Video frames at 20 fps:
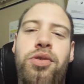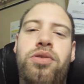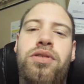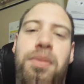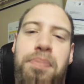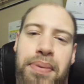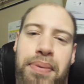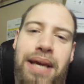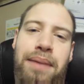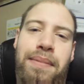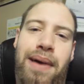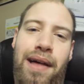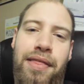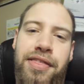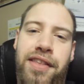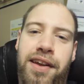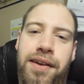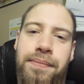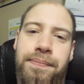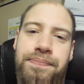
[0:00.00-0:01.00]
use the P
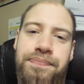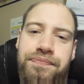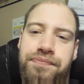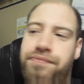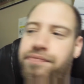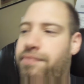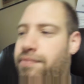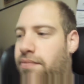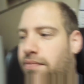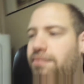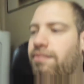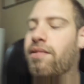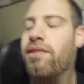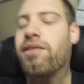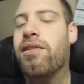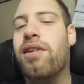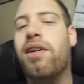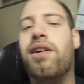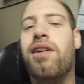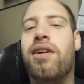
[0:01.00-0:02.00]
method,
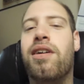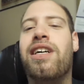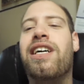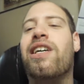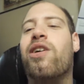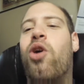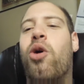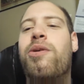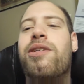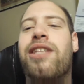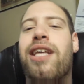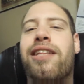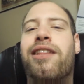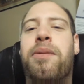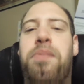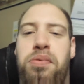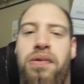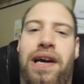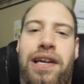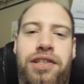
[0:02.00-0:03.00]
and always let
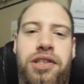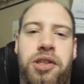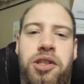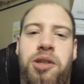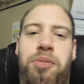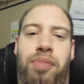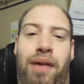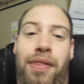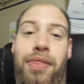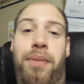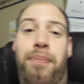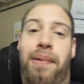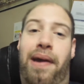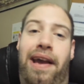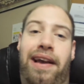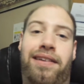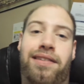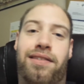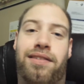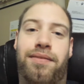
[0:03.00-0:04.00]
the pressure spread the
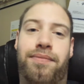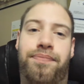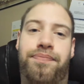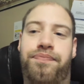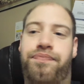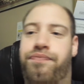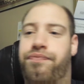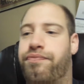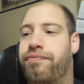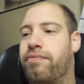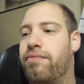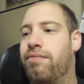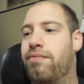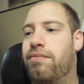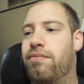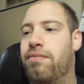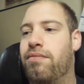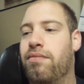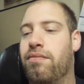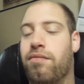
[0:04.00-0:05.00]
paste.
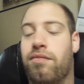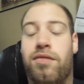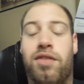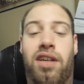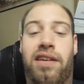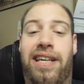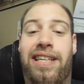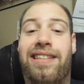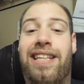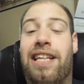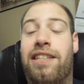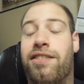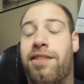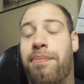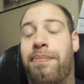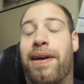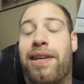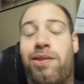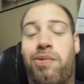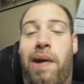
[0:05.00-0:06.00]
Alright, that's the
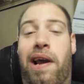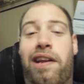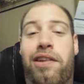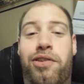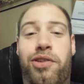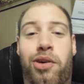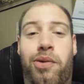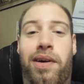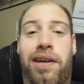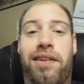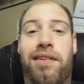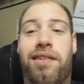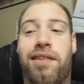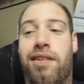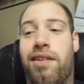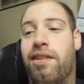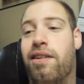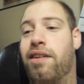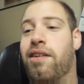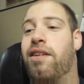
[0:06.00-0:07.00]
best way to do it.
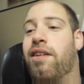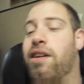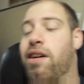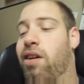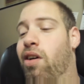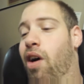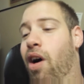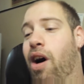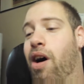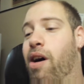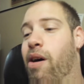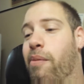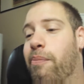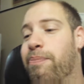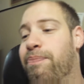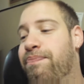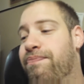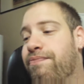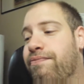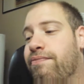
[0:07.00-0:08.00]

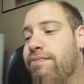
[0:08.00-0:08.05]
And